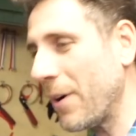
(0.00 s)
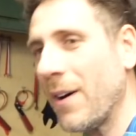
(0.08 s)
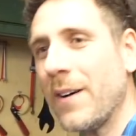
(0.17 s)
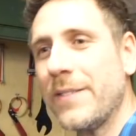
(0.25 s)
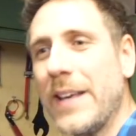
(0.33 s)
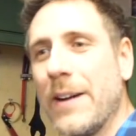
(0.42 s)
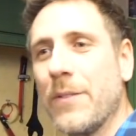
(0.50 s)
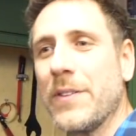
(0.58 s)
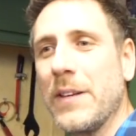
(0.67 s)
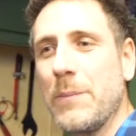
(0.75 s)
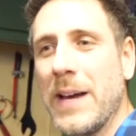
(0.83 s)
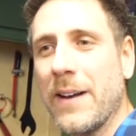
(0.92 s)
parts,
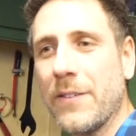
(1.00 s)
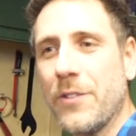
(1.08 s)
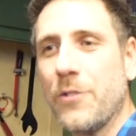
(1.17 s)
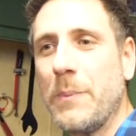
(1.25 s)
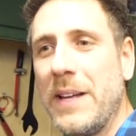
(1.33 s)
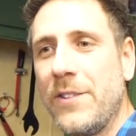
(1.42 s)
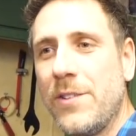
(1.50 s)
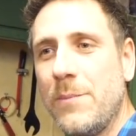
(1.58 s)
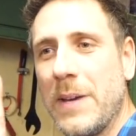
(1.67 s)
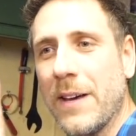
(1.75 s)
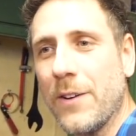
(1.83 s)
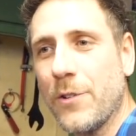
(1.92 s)
everything. Miata suspension,
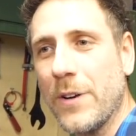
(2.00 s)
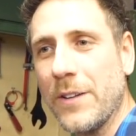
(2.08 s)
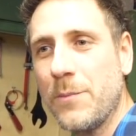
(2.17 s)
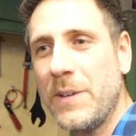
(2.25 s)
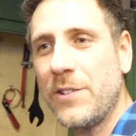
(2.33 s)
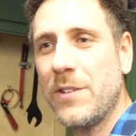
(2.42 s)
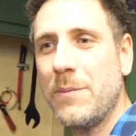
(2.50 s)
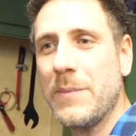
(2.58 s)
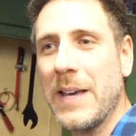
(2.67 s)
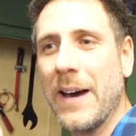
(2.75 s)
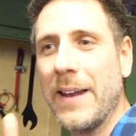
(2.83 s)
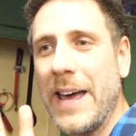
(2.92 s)
Miata transmission,
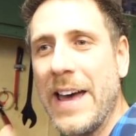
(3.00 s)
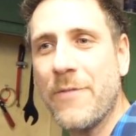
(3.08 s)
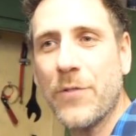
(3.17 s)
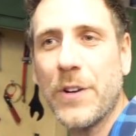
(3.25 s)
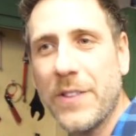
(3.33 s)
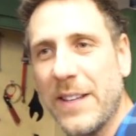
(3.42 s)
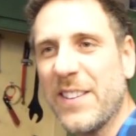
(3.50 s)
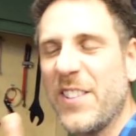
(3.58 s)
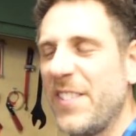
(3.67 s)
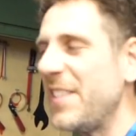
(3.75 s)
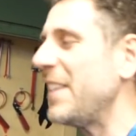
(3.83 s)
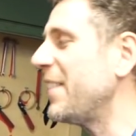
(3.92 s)
Miata everything. The
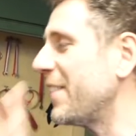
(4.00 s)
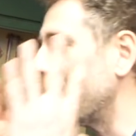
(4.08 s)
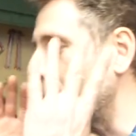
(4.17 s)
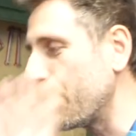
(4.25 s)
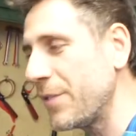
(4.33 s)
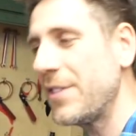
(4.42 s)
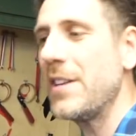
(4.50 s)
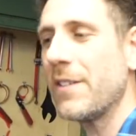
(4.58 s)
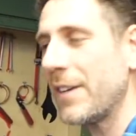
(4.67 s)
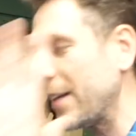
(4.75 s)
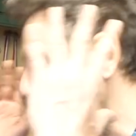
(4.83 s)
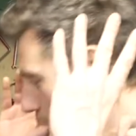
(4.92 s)
seats, the
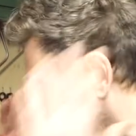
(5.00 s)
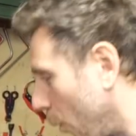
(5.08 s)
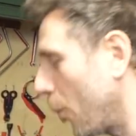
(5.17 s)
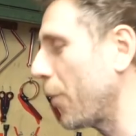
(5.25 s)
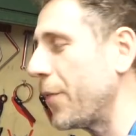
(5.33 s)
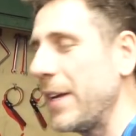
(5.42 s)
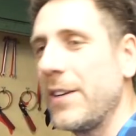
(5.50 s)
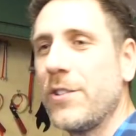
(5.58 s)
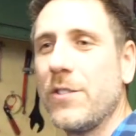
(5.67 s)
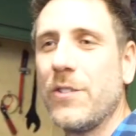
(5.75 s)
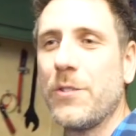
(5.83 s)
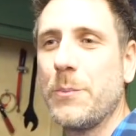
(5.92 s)
steering, the whole thing
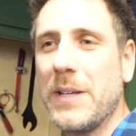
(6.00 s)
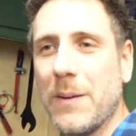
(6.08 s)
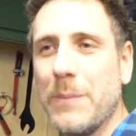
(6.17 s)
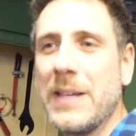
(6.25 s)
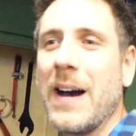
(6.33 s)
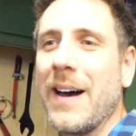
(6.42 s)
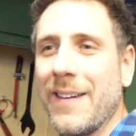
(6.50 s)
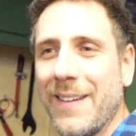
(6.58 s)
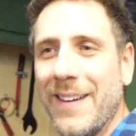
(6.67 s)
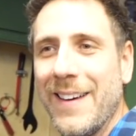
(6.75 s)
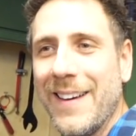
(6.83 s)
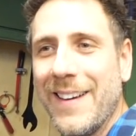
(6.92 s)
should just be a Miata